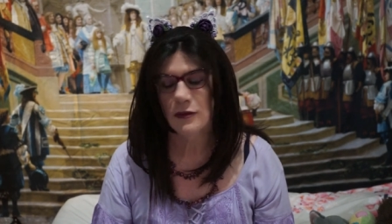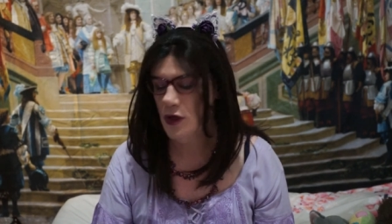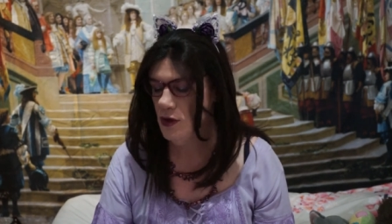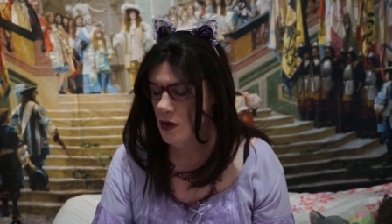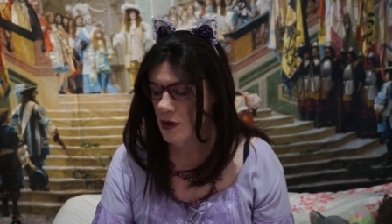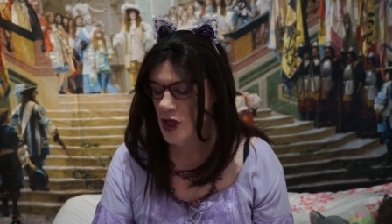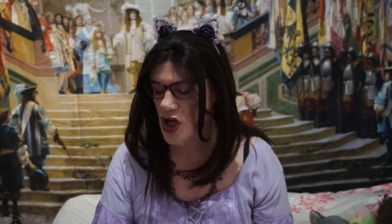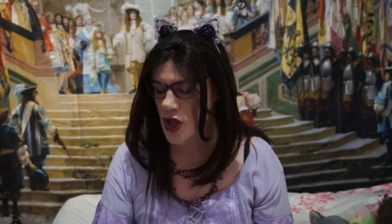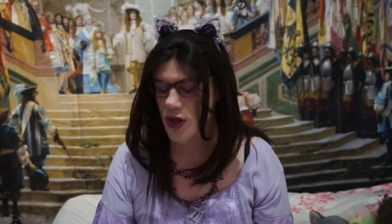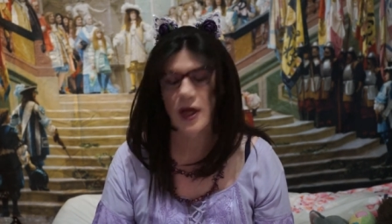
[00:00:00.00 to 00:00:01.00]
You don't
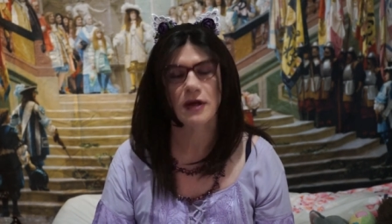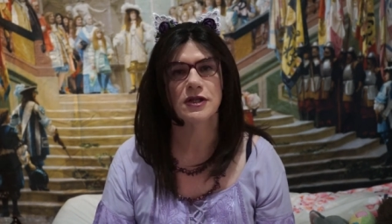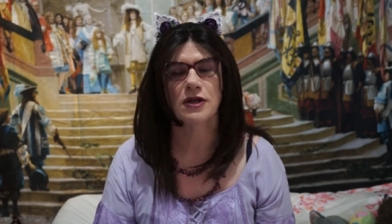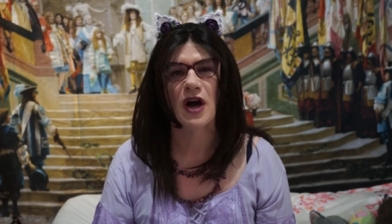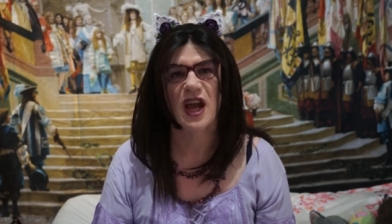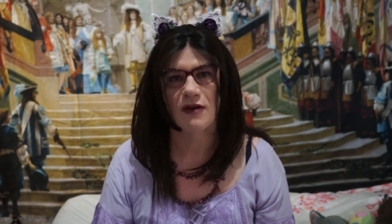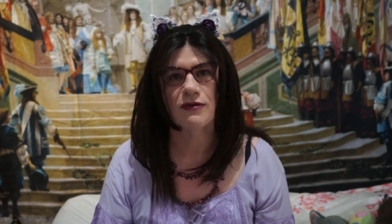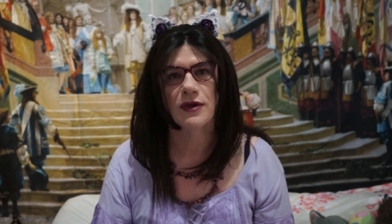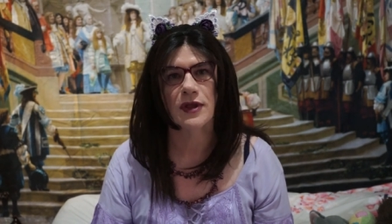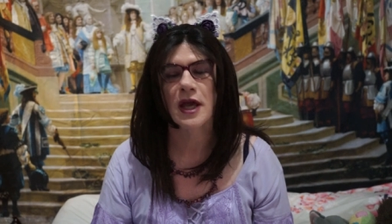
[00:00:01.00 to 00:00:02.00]
need a thing. It's got
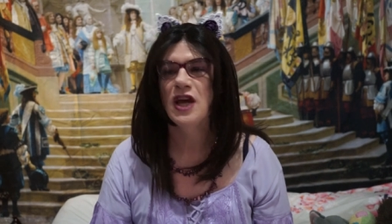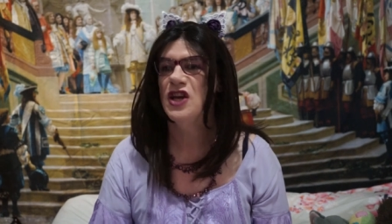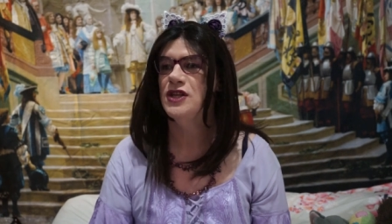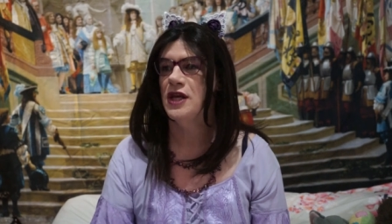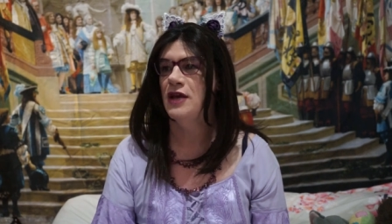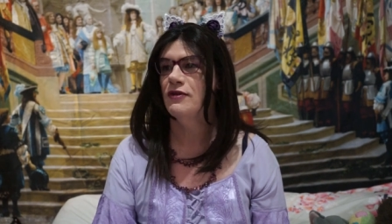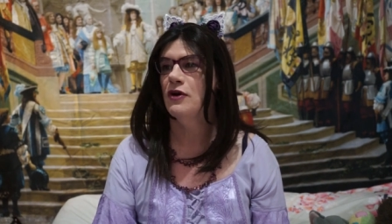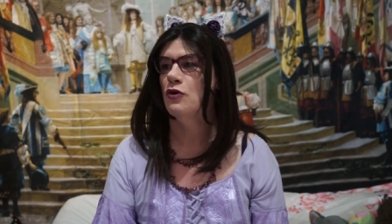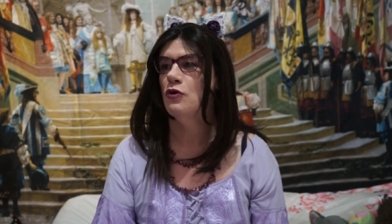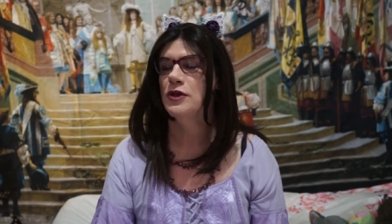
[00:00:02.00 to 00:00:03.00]
everything. It's even
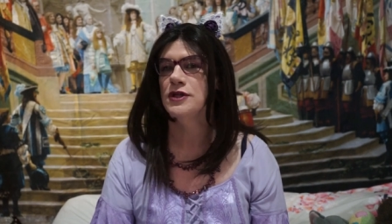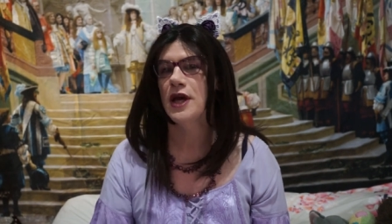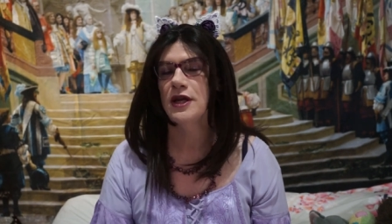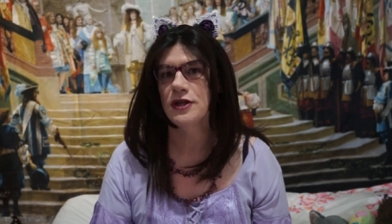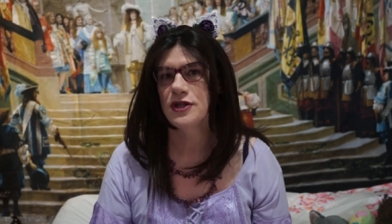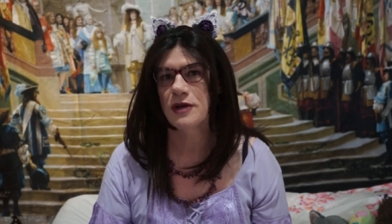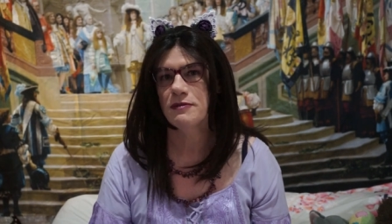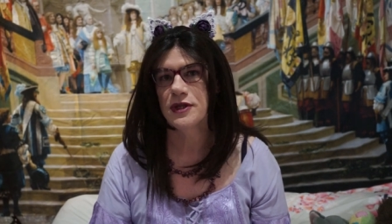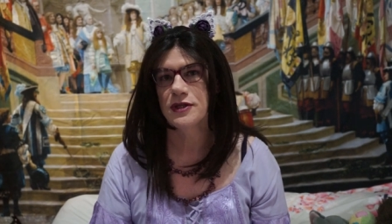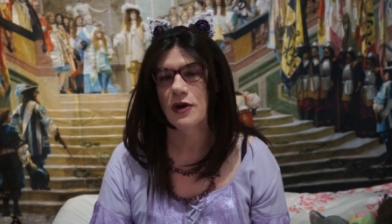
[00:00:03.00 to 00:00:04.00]
got all the standard
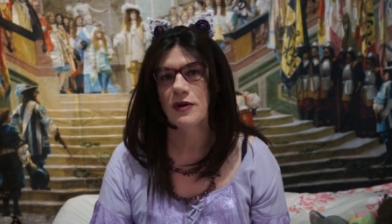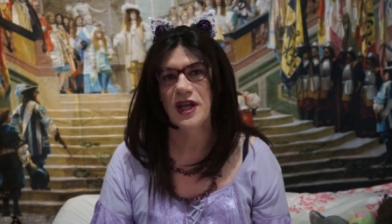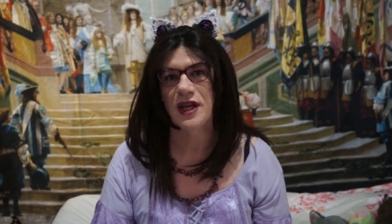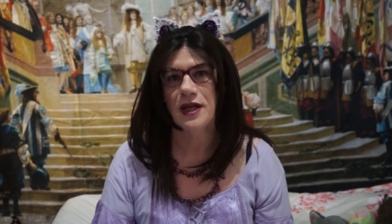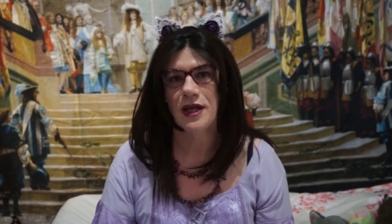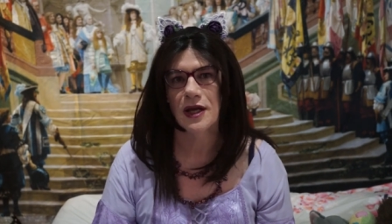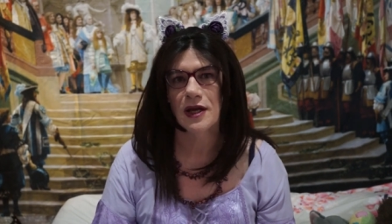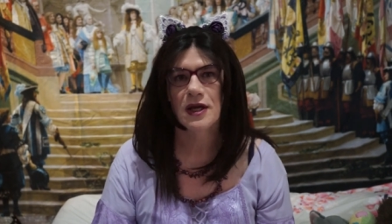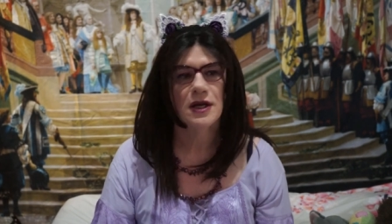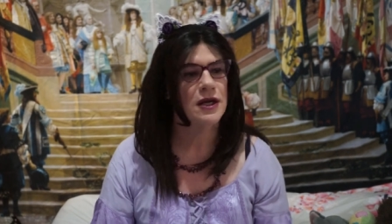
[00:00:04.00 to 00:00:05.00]
ships and so on in here.
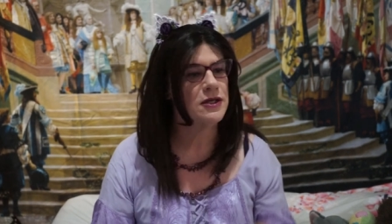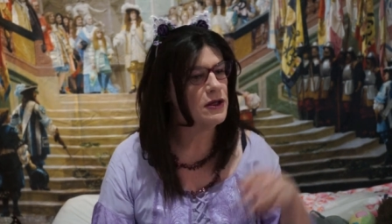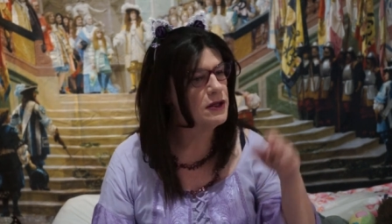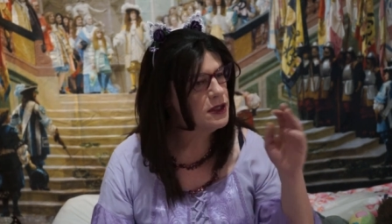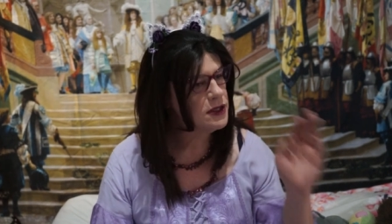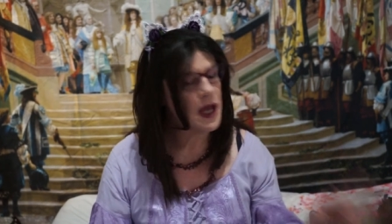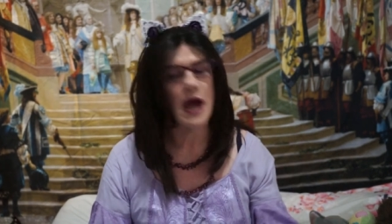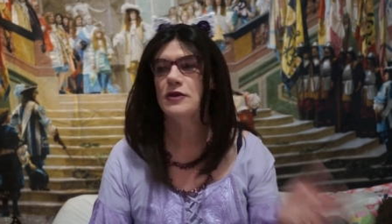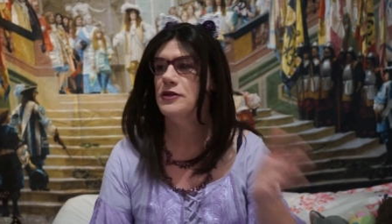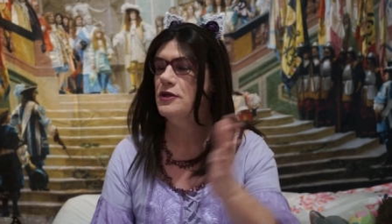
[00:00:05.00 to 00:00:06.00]
It's got your
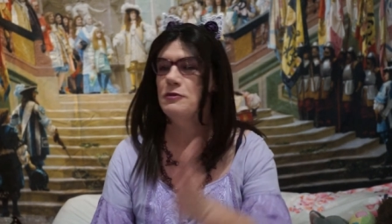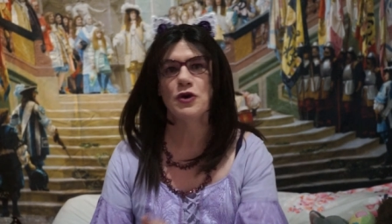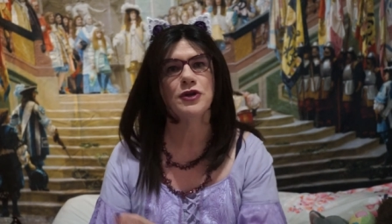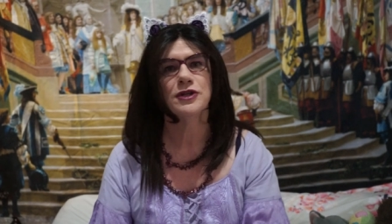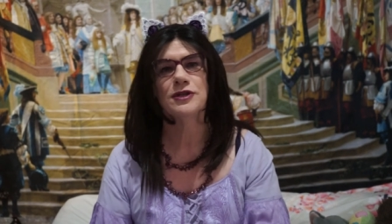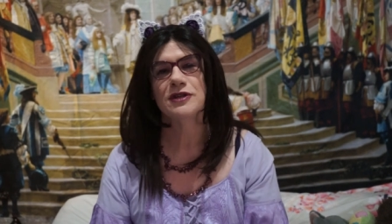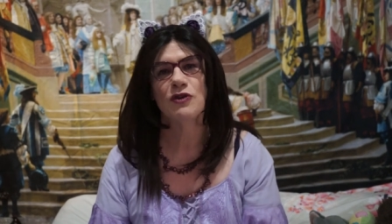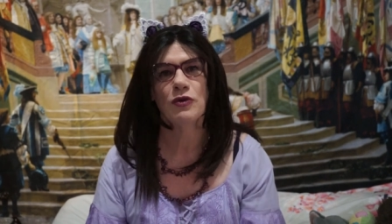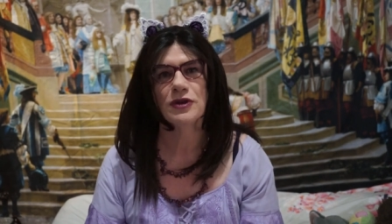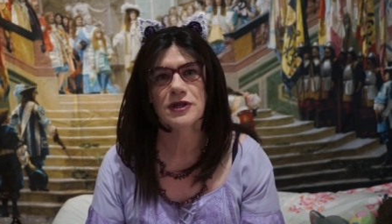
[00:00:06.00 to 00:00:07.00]
scouts and your merchants and
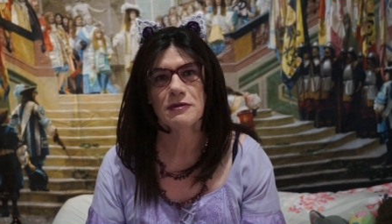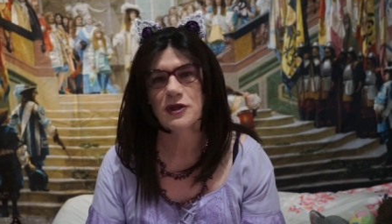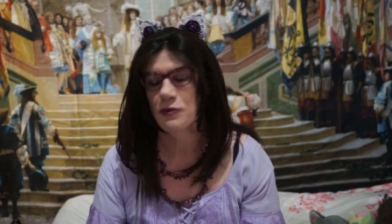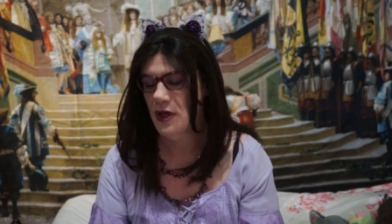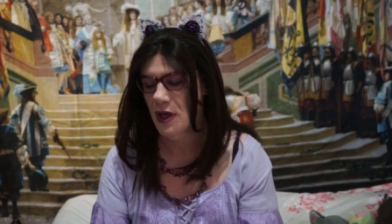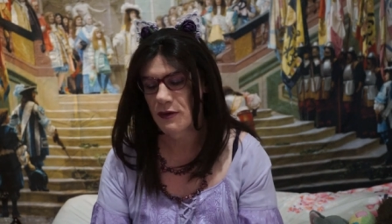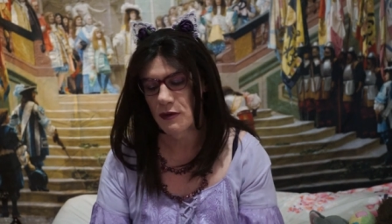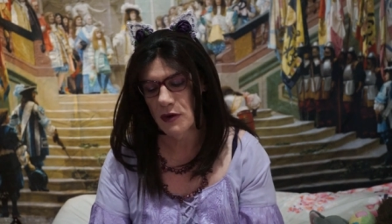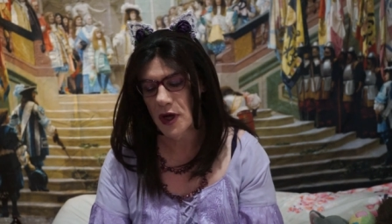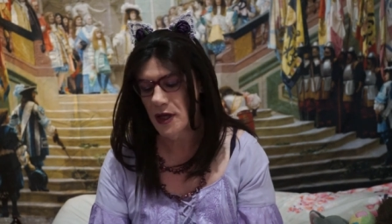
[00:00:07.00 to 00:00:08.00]
all the ships that we love are
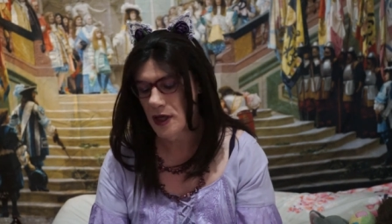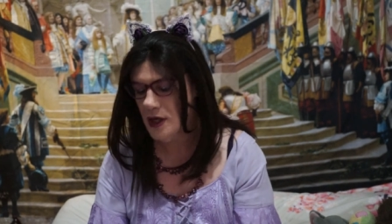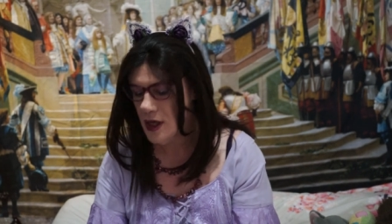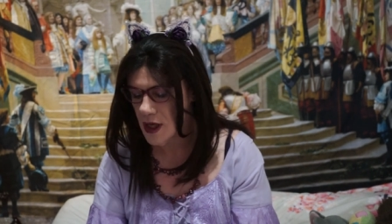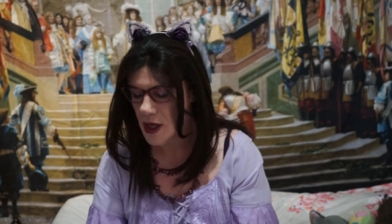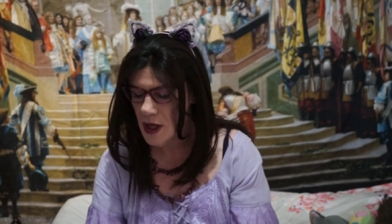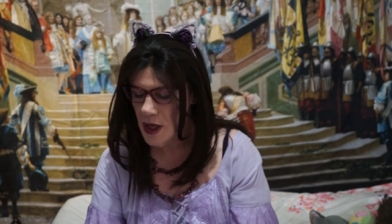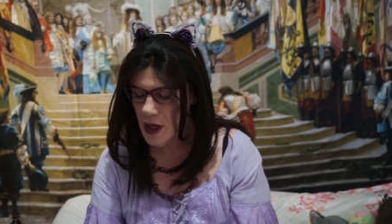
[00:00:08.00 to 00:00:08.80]
right in here.